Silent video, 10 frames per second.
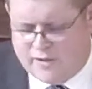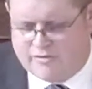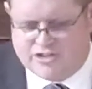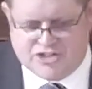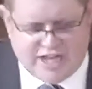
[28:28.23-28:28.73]

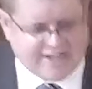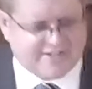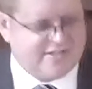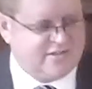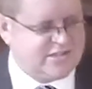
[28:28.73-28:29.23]

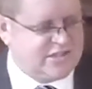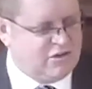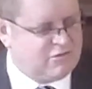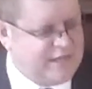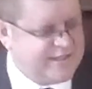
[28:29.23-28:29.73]
reject so
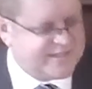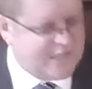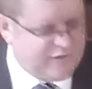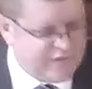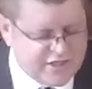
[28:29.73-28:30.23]
great
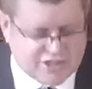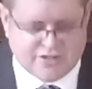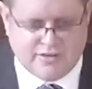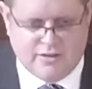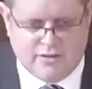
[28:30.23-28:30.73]

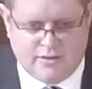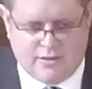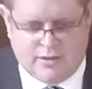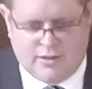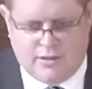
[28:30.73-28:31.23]
salvation,
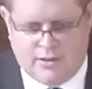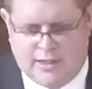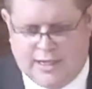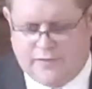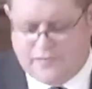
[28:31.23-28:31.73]

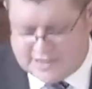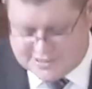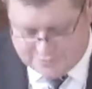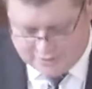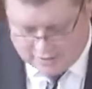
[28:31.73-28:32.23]
how desperate our